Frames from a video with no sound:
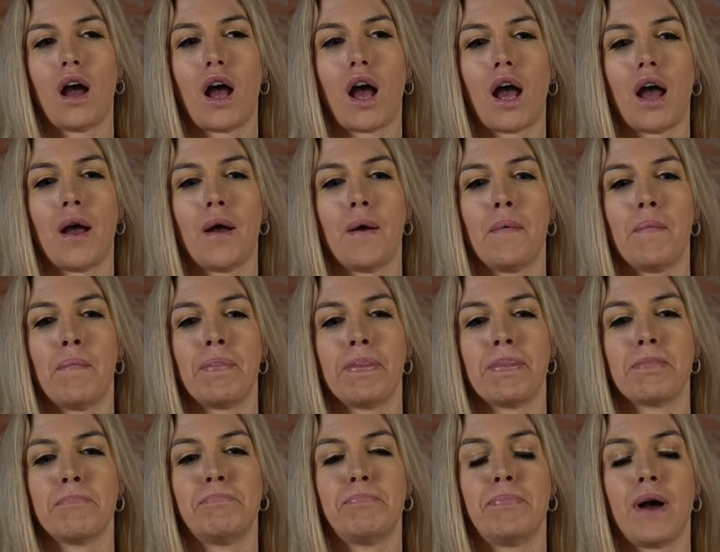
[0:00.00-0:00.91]

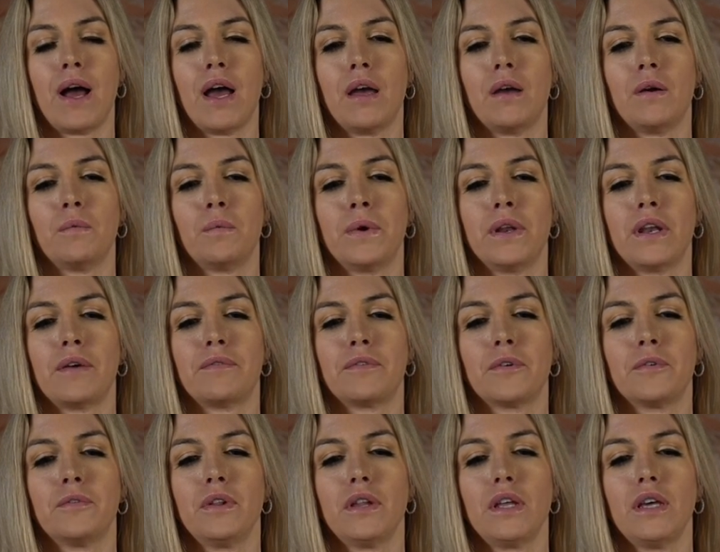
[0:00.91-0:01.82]
um, but we
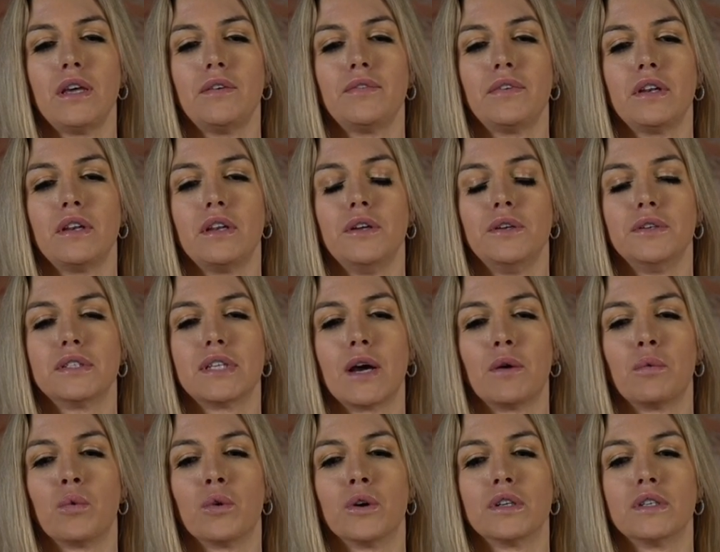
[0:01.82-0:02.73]
never really even used
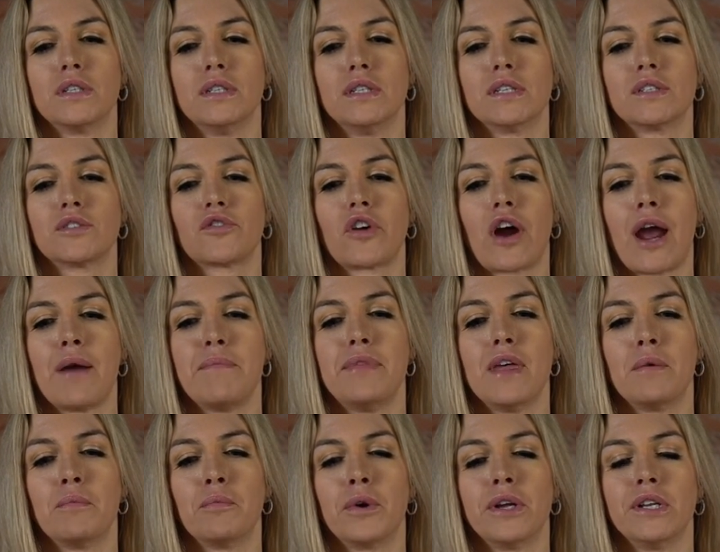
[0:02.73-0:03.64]
that word to
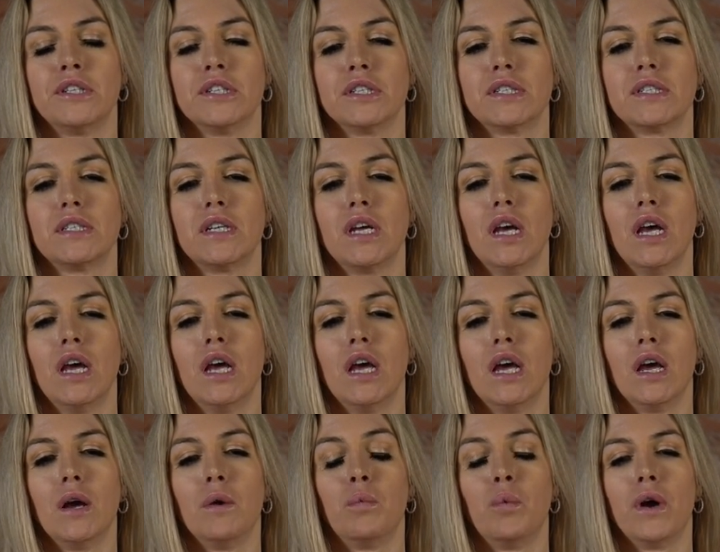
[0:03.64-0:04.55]
describe them. We just
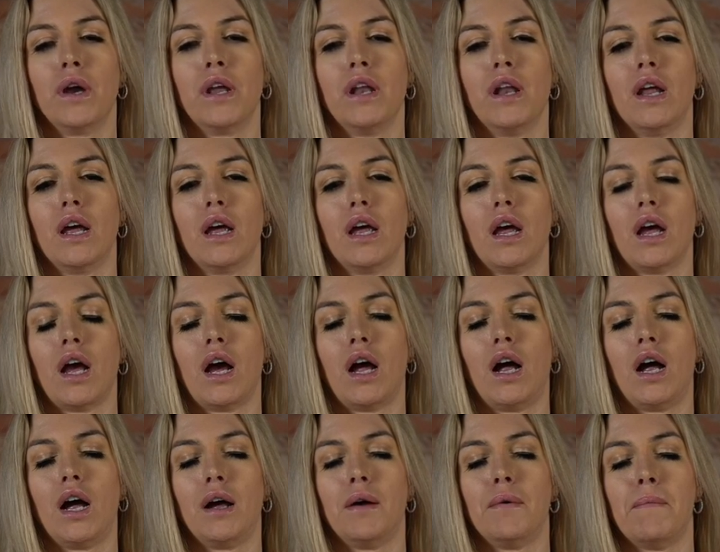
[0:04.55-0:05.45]
would
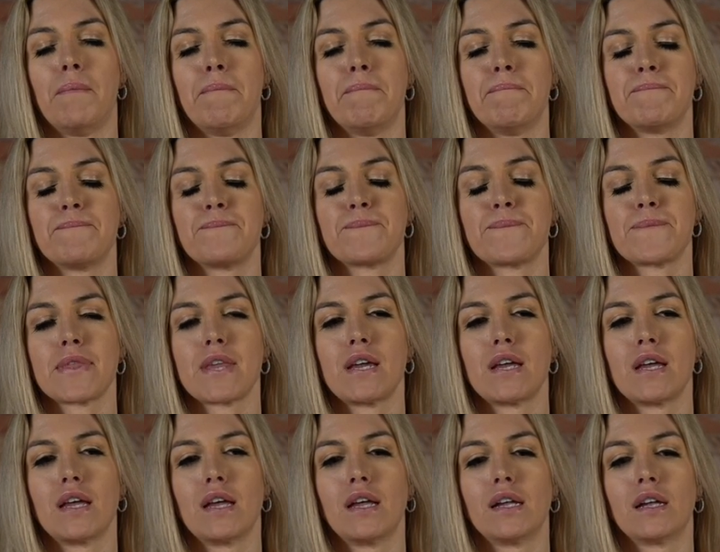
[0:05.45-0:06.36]
um,
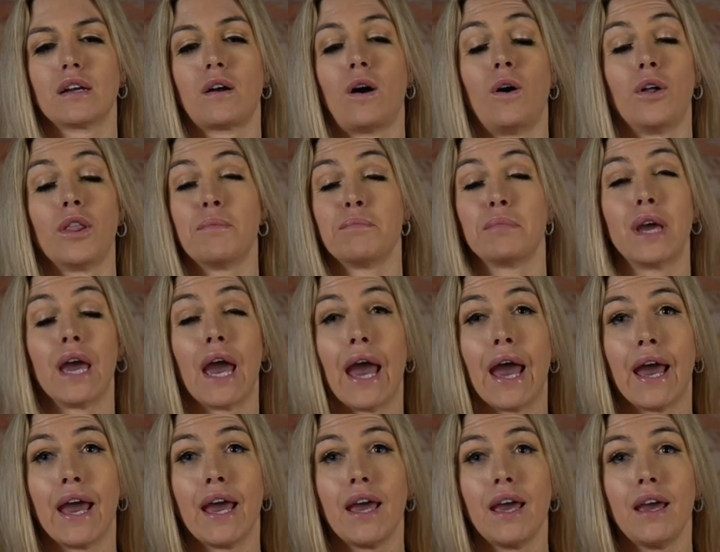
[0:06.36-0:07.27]
call them
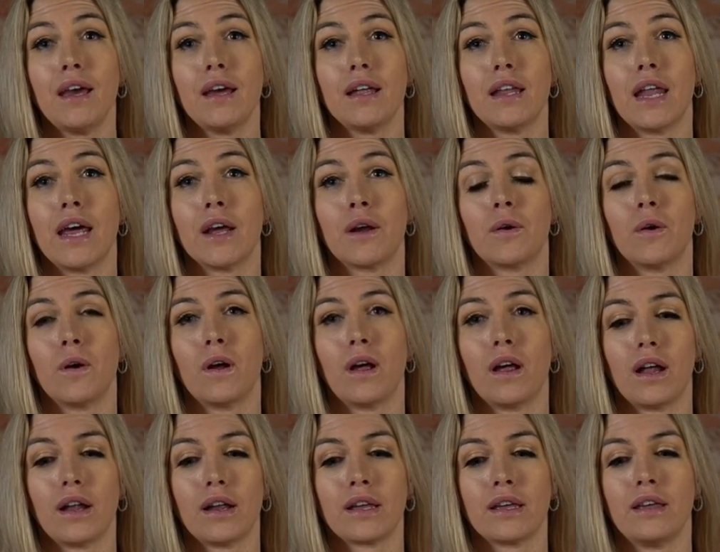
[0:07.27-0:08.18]
gay. Like
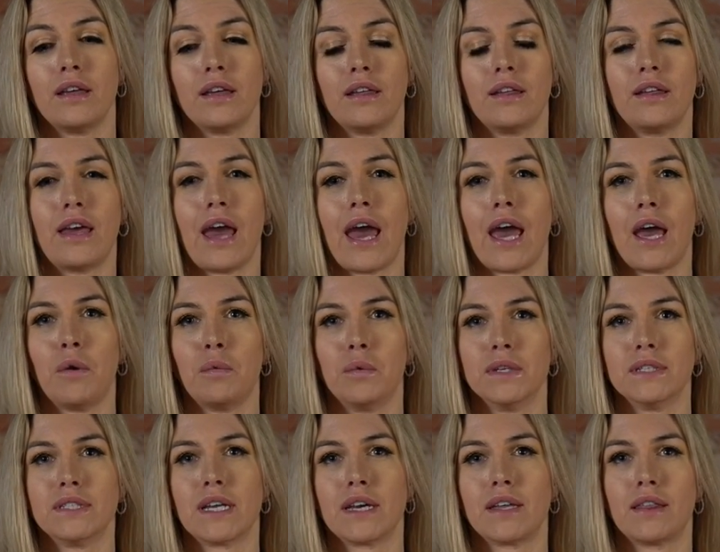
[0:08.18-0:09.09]
gay
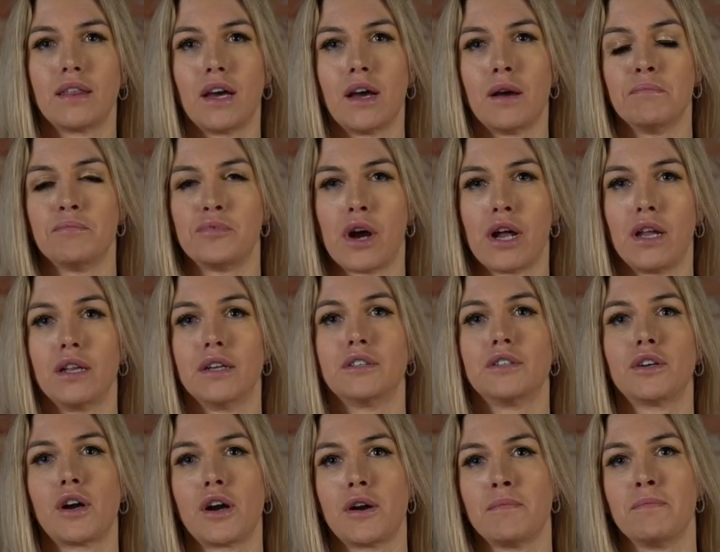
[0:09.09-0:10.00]
was like the umbrella
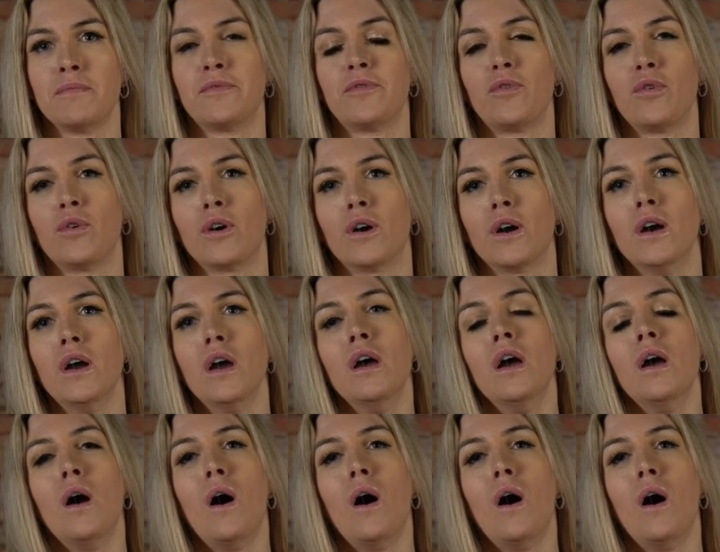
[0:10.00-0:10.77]
term for